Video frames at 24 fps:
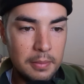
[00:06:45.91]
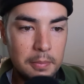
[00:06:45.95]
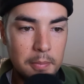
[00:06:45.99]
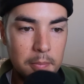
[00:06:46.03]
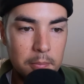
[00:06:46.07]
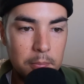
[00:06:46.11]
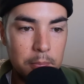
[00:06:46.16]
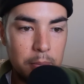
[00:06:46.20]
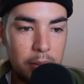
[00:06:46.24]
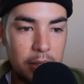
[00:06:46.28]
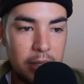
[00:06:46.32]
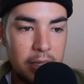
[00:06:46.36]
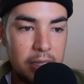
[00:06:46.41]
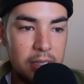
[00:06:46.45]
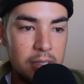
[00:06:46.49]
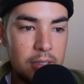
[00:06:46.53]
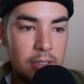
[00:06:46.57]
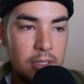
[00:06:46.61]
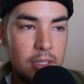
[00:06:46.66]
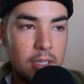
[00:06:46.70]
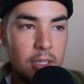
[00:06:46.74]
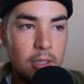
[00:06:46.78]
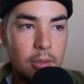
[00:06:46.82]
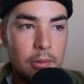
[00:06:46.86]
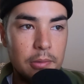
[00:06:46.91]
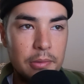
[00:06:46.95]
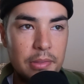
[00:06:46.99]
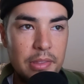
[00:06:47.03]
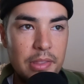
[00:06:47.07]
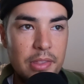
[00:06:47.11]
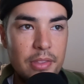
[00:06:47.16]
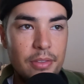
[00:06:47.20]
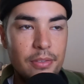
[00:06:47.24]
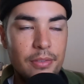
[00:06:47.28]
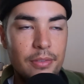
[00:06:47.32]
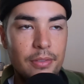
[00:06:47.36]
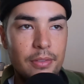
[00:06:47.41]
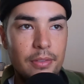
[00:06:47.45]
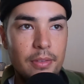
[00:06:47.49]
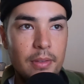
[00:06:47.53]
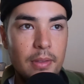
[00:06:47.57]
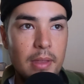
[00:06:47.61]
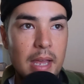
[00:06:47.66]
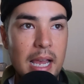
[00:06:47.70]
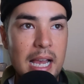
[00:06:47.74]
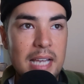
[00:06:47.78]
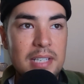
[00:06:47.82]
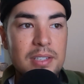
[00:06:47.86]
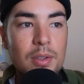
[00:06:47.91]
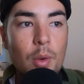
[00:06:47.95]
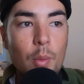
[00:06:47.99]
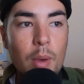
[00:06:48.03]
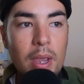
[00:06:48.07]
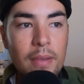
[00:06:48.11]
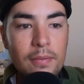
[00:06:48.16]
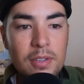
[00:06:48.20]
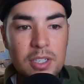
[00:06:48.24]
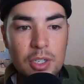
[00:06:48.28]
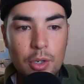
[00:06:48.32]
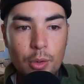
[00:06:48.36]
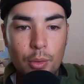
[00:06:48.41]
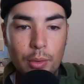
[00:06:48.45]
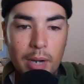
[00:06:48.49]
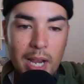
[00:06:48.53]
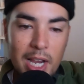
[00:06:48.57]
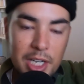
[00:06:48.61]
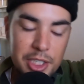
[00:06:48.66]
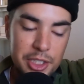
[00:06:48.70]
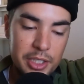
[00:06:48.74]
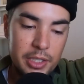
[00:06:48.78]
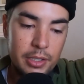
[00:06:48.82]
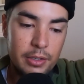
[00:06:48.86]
But, you know, as the wave is crashing,